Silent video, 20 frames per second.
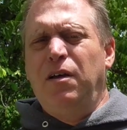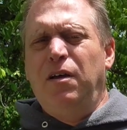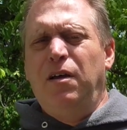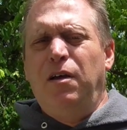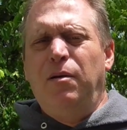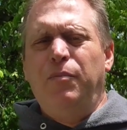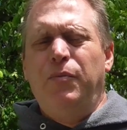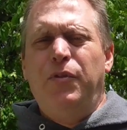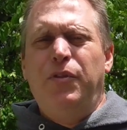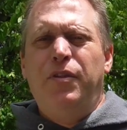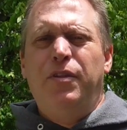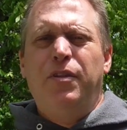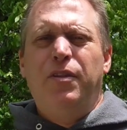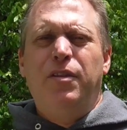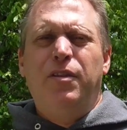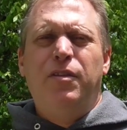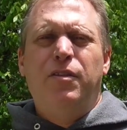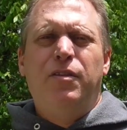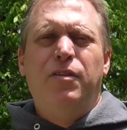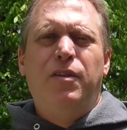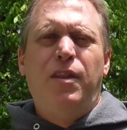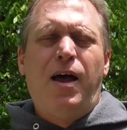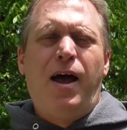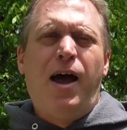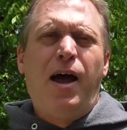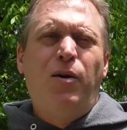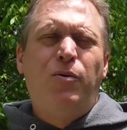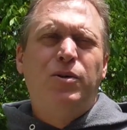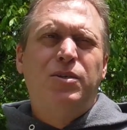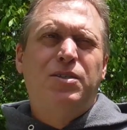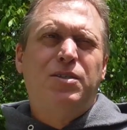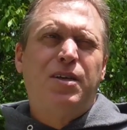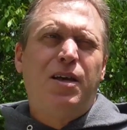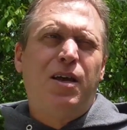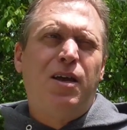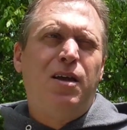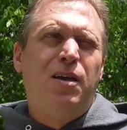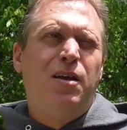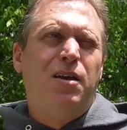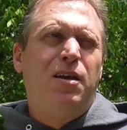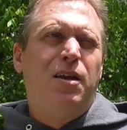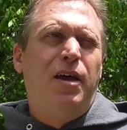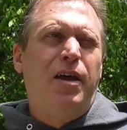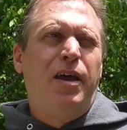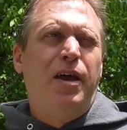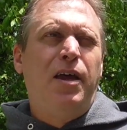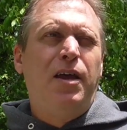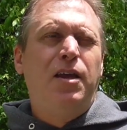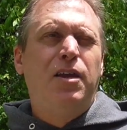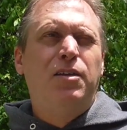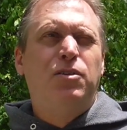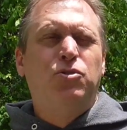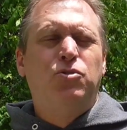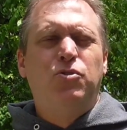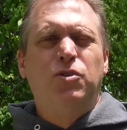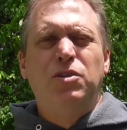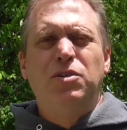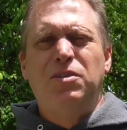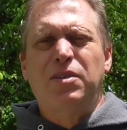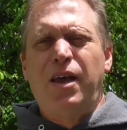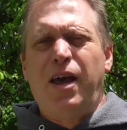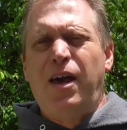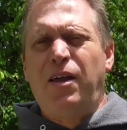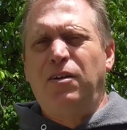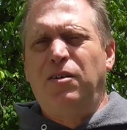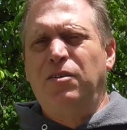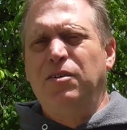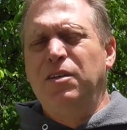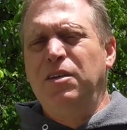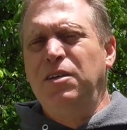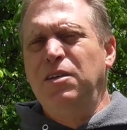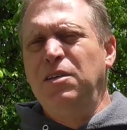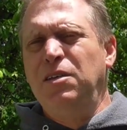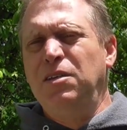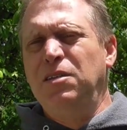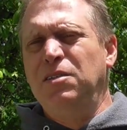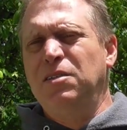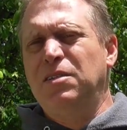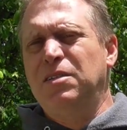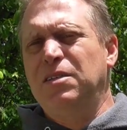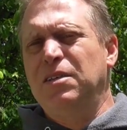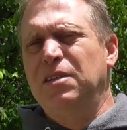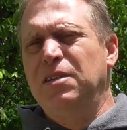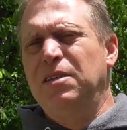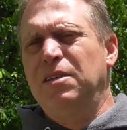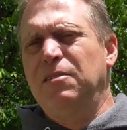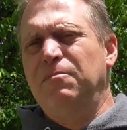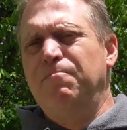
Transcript: Um, I would say a tree saddle is